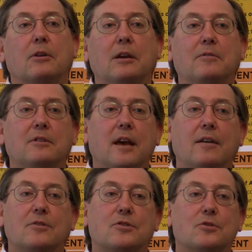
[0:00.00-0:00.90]
It
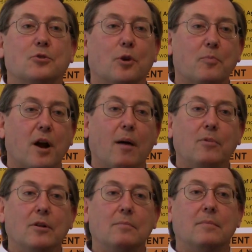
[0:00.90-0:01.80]
takes your
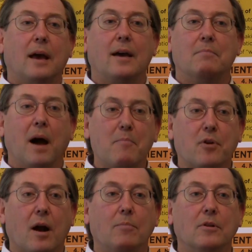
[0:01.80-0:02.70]
problem and my
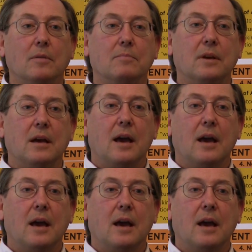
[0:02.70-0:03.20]
problem